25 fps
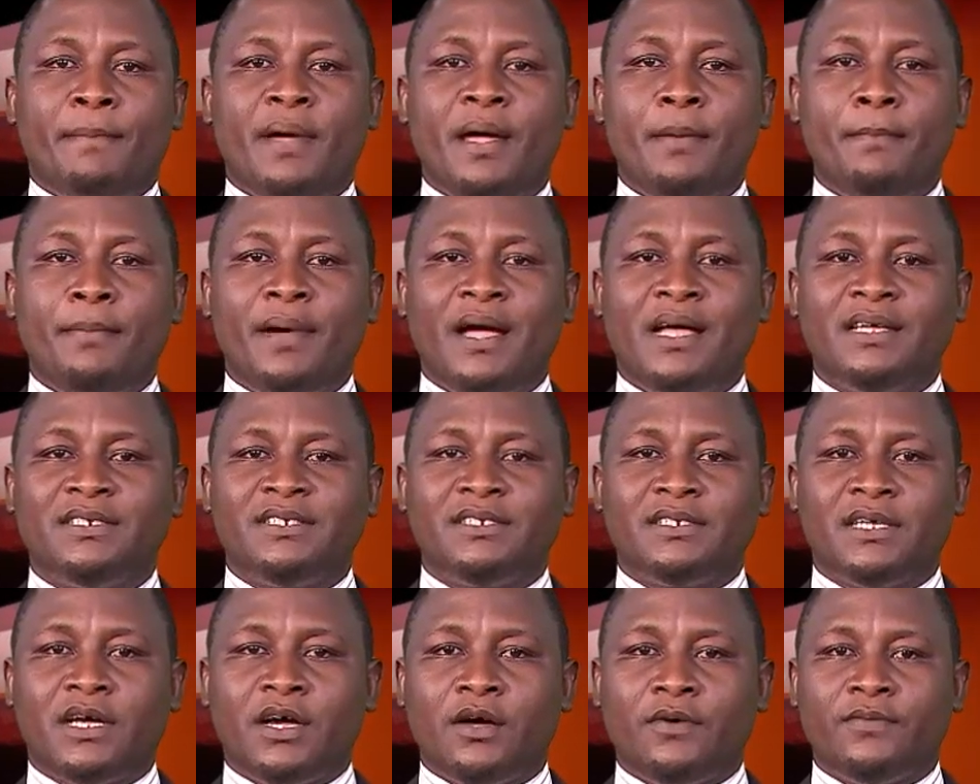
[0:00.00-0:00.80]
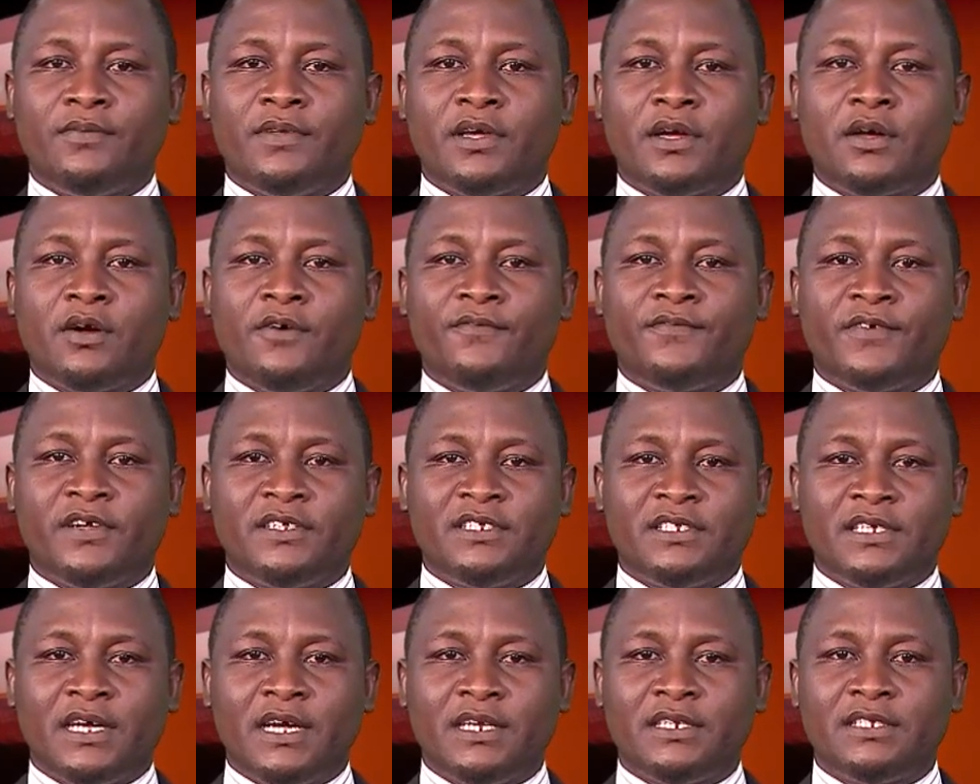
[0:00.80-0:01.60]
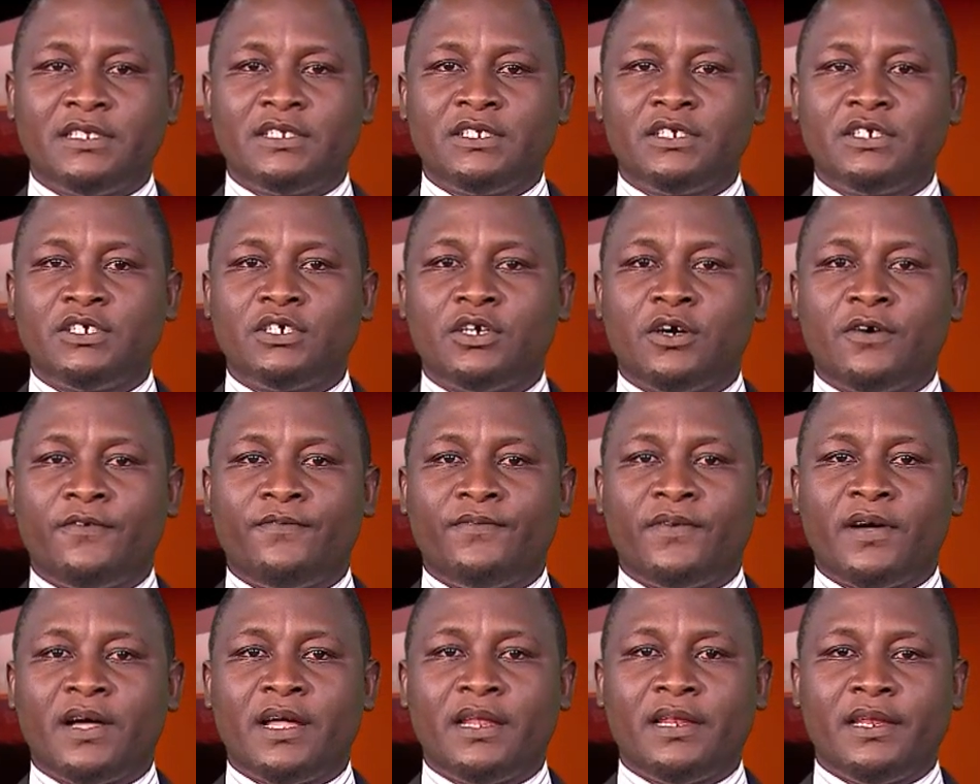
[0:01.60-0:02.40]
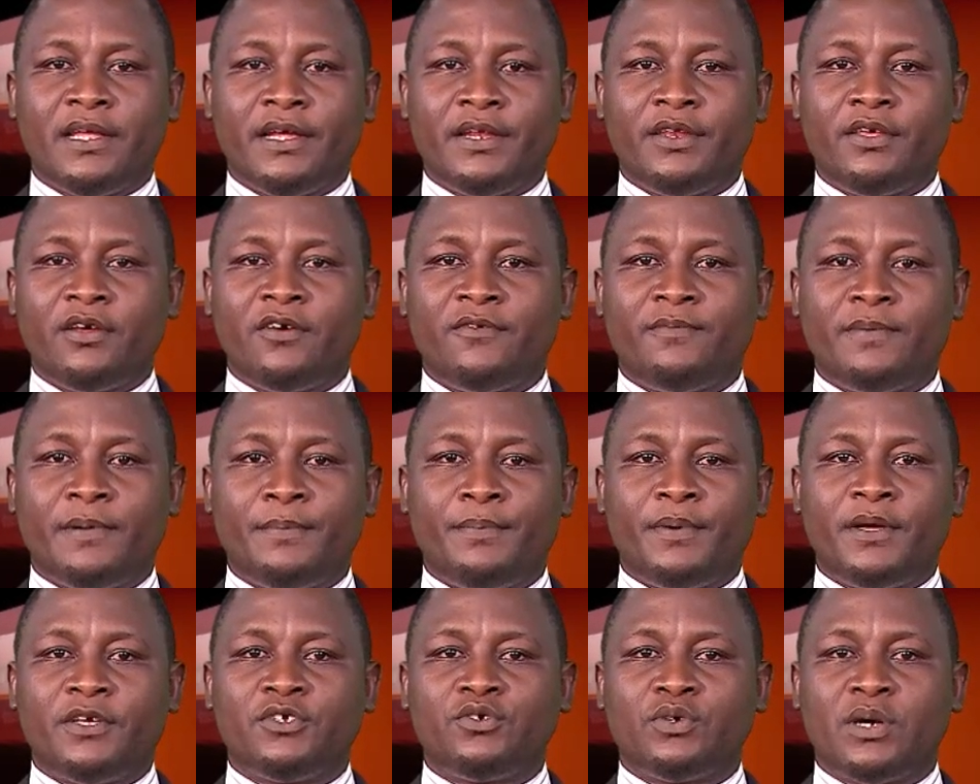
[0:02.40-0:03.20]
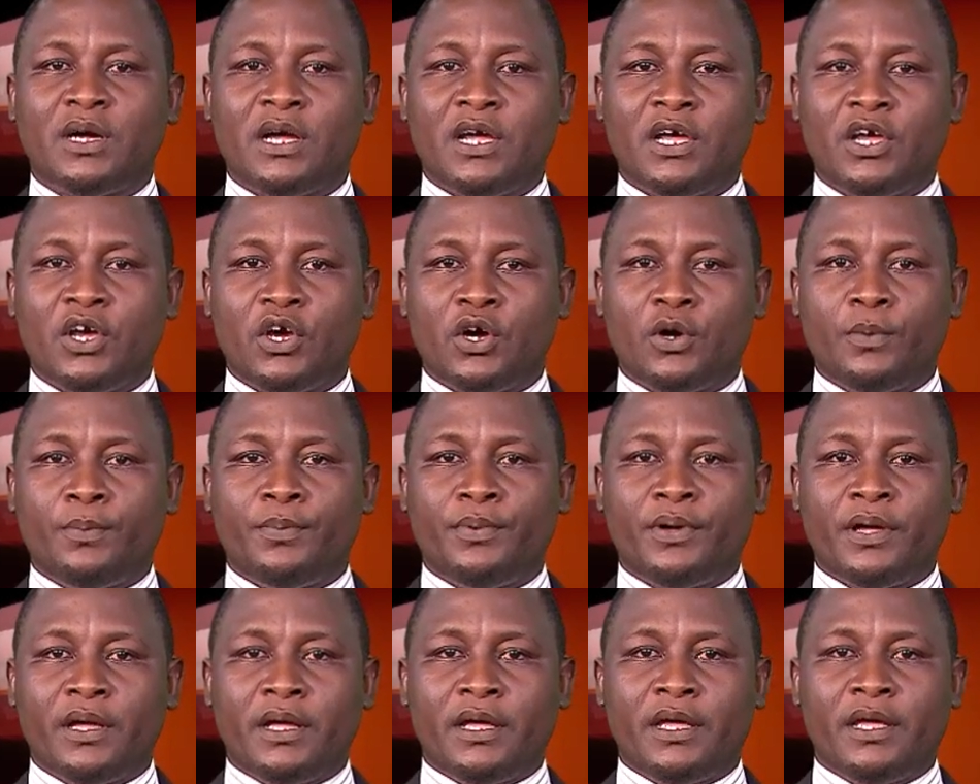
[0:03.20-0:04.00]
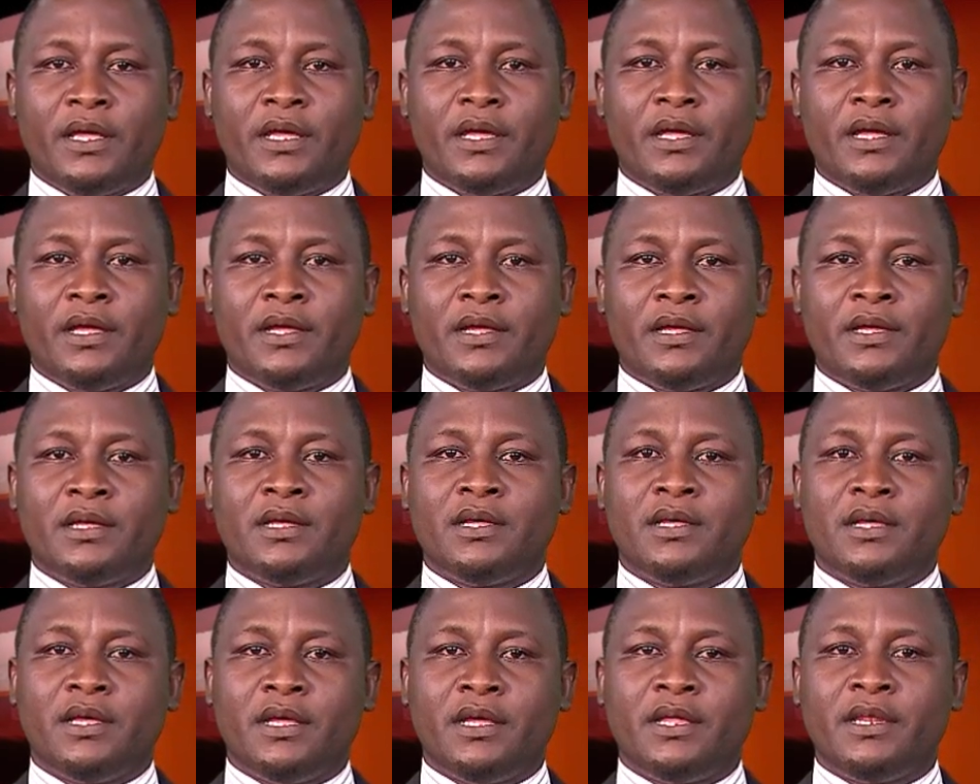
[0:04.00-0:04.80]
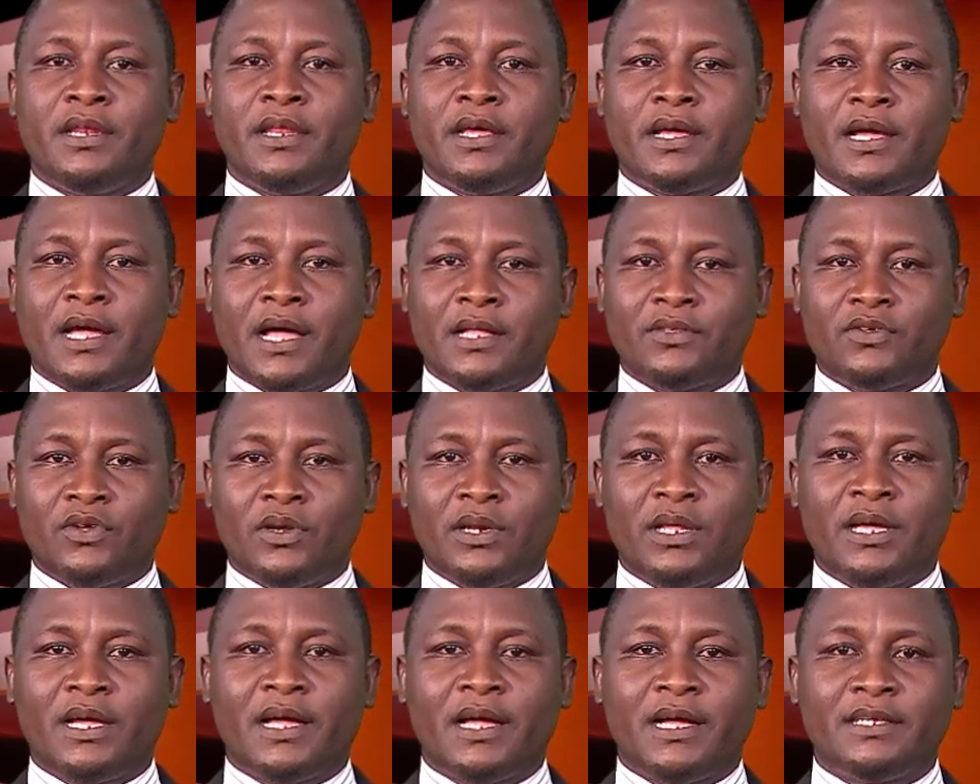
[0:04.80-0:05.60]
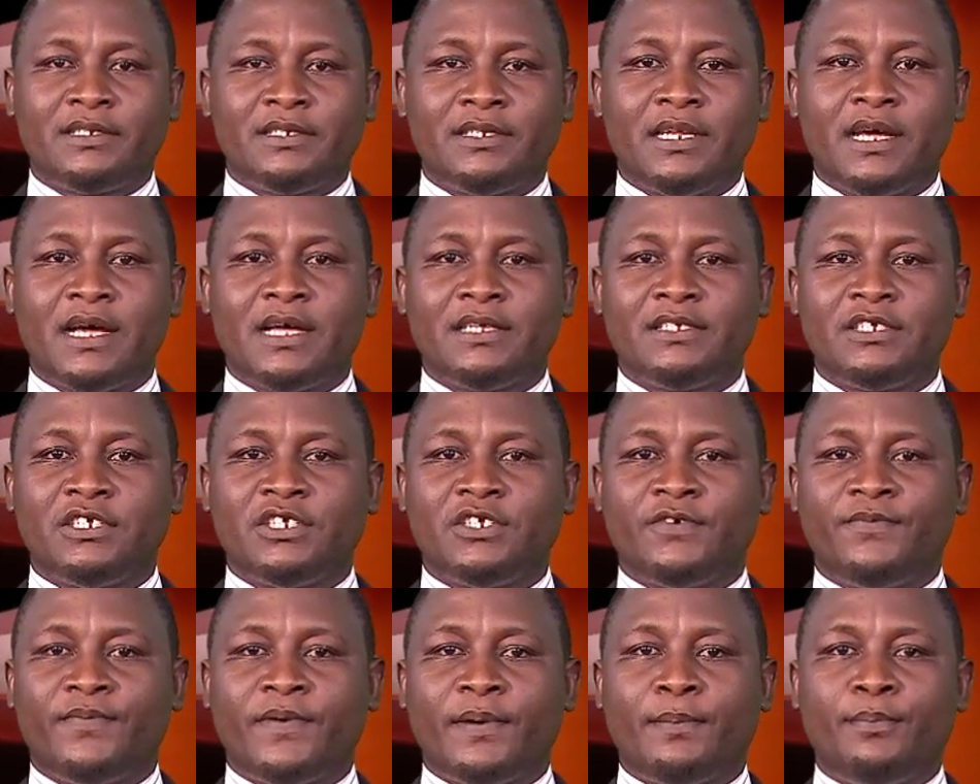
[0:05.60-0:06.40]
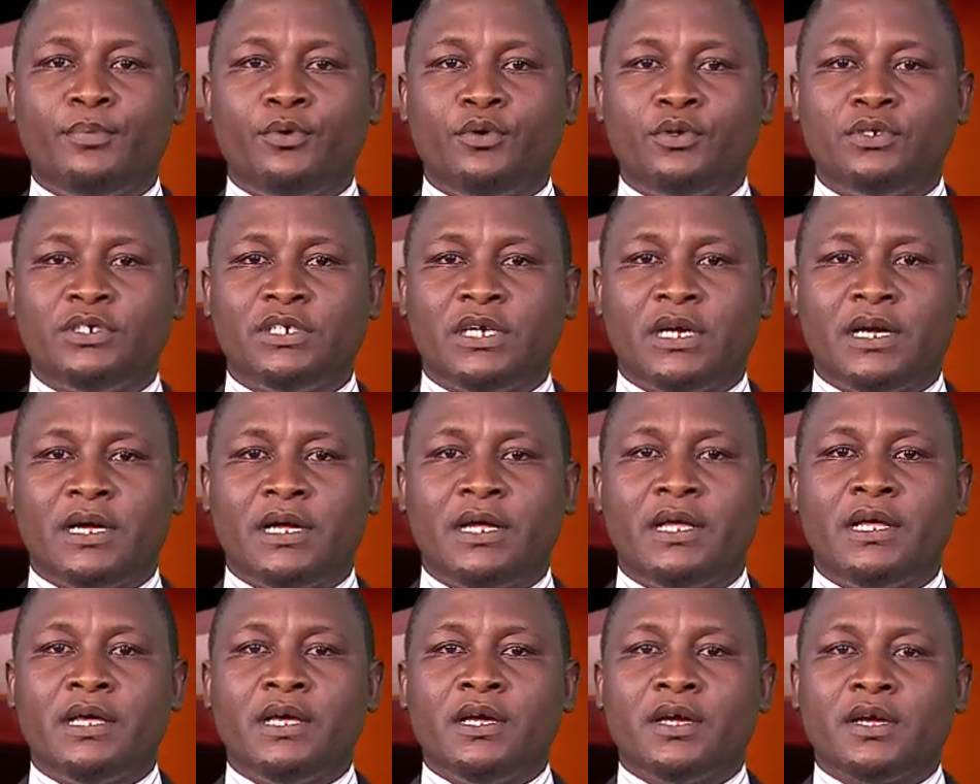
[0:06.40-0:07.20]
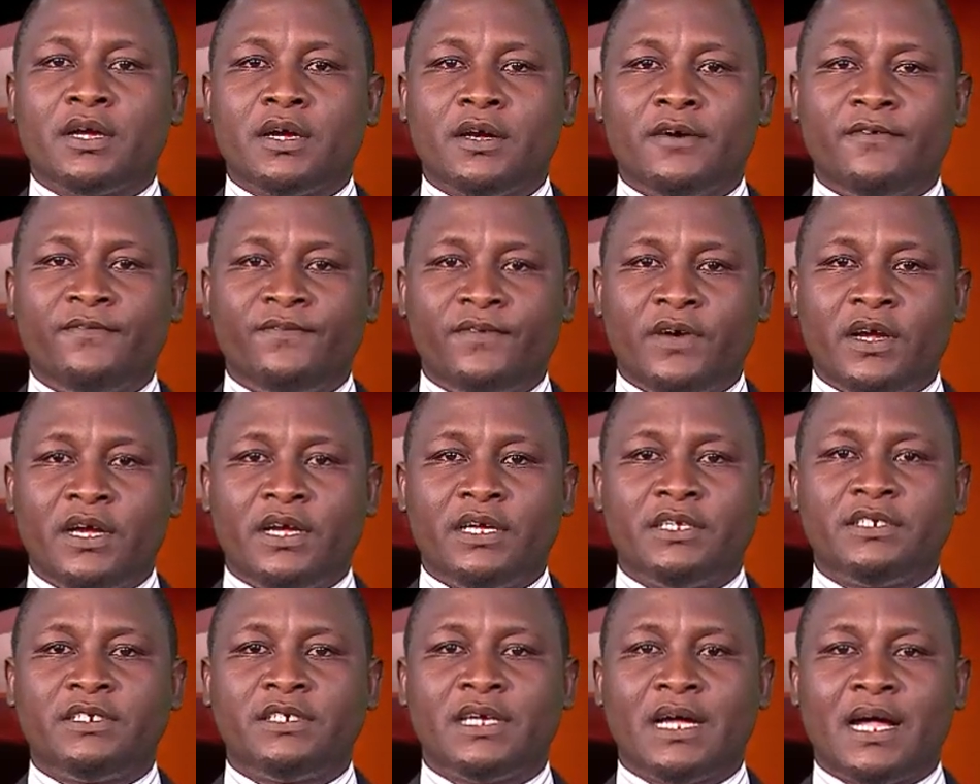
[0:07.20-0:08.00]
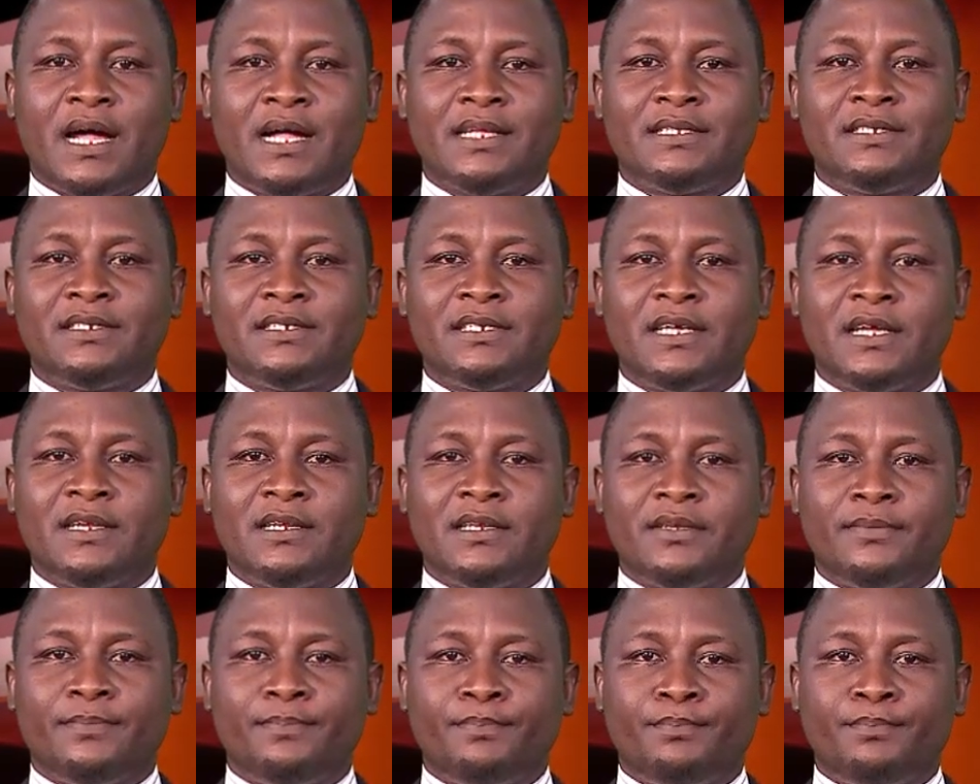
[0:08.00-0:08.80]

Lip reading: Members of the Confraternity of Our Lady of Perpetual Help in the Catholic Archdiocese of Abuja converged at St.